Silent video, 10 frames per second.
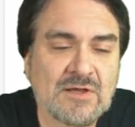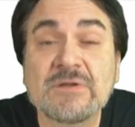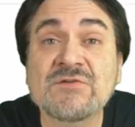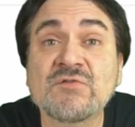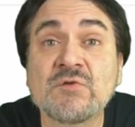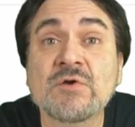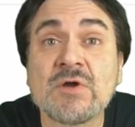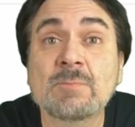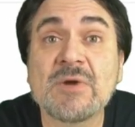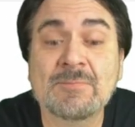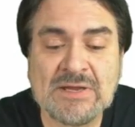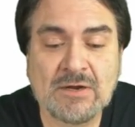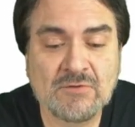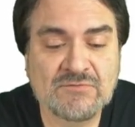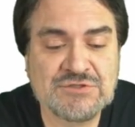Let's look up a
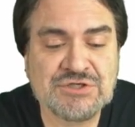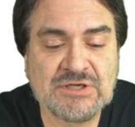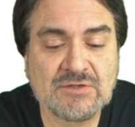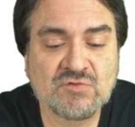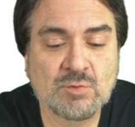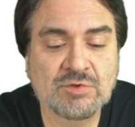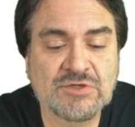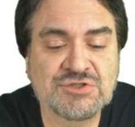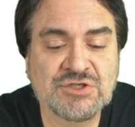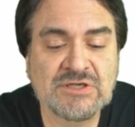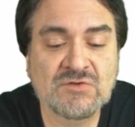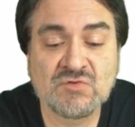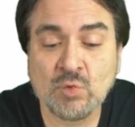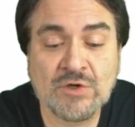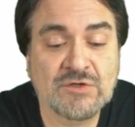pair of jeans. We'll put
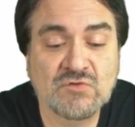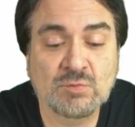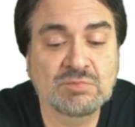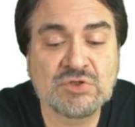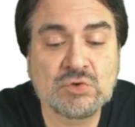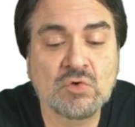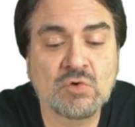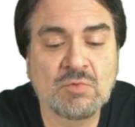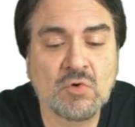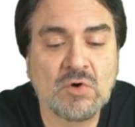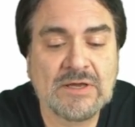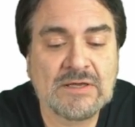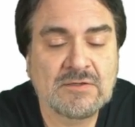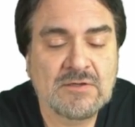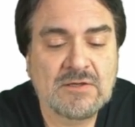jeans. We're going to do Bugle
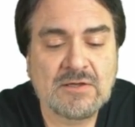Boy,